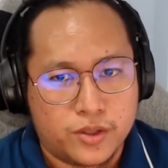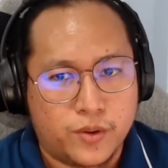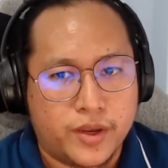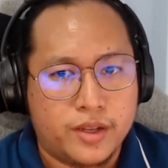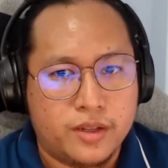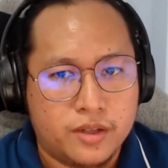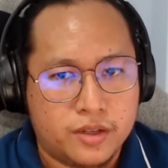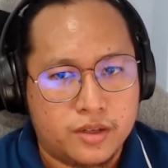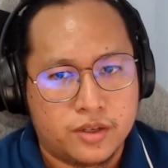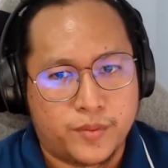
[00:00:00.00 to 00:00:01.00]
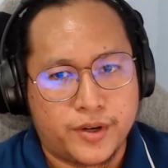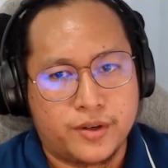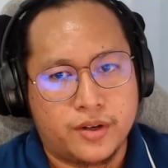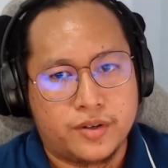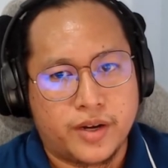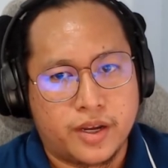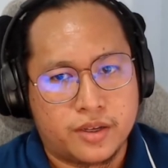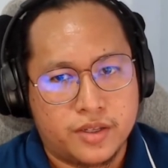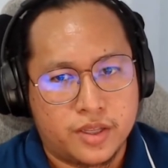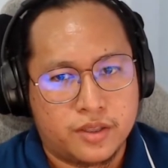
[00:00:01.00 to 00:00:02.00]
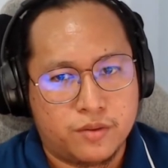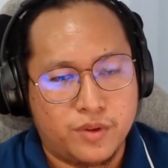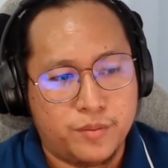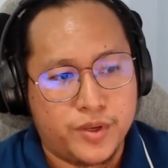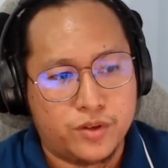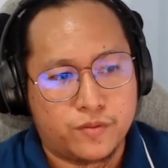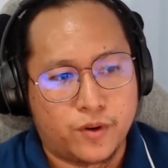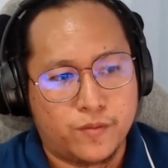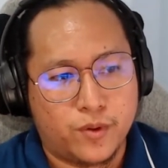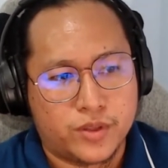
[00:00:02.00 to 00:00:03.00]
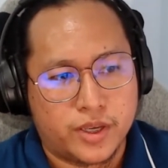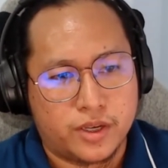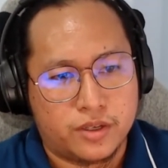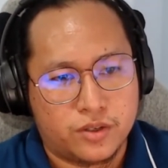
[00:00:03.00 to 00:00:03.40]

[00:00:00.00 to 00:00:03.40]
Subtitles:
token smart contract that will be used for voting.